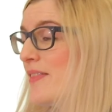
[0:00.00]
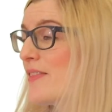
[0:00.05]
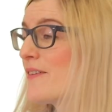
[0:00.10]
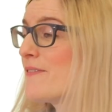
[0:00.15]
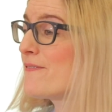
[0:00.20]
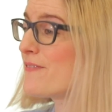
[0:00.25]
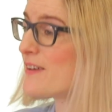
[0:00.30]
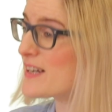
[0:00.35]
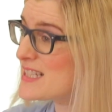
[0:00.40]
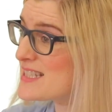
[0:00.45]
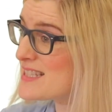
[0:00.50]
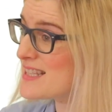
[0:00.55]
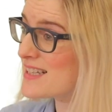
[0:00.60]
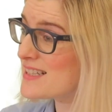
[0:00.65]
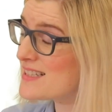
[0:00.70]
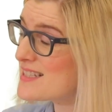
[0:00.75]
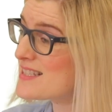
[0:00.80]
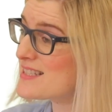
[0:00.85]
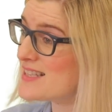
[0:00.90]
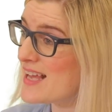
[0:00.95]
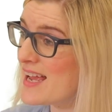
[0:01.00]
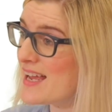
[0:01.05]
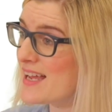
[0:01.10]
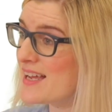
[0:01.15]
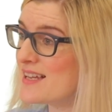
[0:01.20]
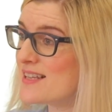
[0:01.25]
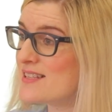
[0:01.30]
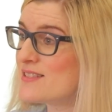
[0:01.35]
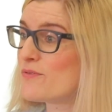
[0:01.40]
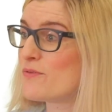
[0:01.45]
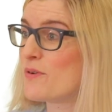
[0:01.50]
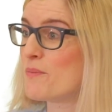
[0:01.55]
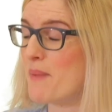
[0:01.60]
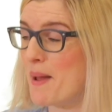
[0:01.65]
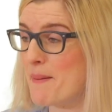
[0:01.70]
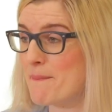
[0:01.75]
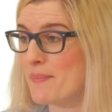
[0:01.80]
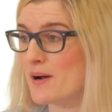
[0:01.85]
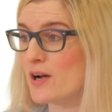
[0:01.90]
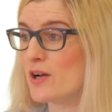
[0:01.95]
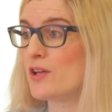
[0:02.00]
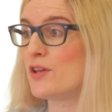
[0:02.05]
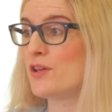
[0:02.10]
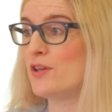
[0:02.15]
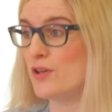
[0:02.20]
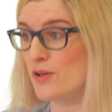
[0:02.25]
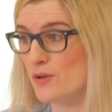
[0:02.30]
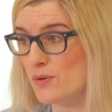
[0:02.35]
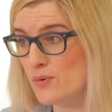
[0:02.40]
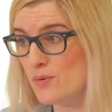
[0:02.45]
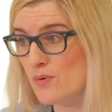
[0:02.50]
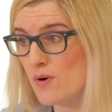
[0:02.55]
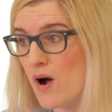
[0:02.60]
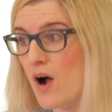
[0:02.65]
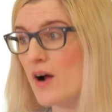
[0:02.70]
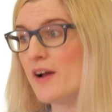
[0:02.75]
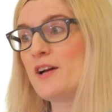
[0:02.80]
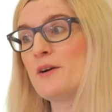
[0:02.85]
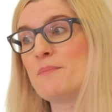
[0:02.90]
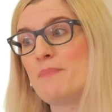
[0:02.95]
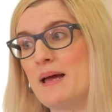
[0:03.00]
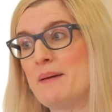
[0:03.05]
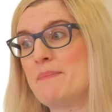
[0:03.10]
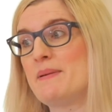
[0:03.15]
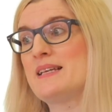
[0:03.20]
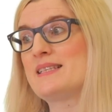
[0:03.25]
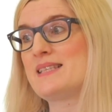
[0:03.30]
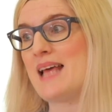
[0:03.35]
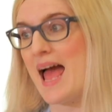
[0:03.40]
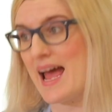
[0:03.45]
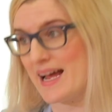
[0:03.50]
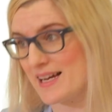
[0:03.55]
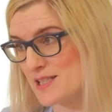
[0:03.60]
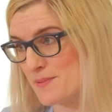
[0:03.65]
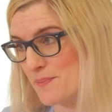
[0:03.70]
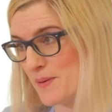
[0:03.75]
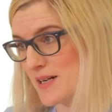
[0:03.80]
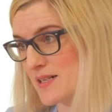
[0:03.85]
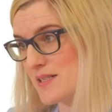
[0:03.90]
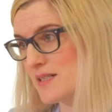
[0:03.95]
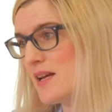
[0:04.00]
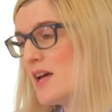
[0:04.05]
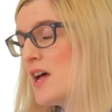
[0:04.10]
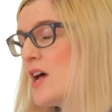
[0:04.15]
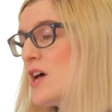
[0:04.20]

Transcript: The first thing to say is, remember, you are your baby's expert.